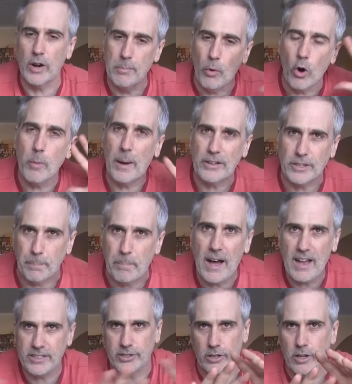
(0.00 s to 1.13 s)
and more about the
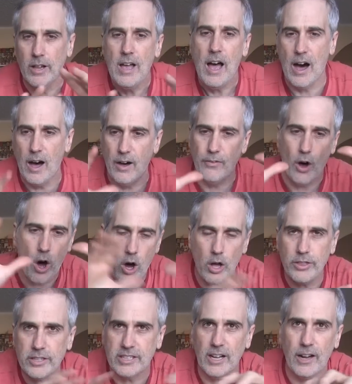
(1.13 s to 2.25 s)
puzzle of all
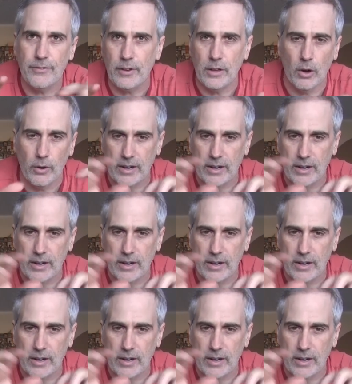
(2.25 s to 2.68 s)
the stuff, you know,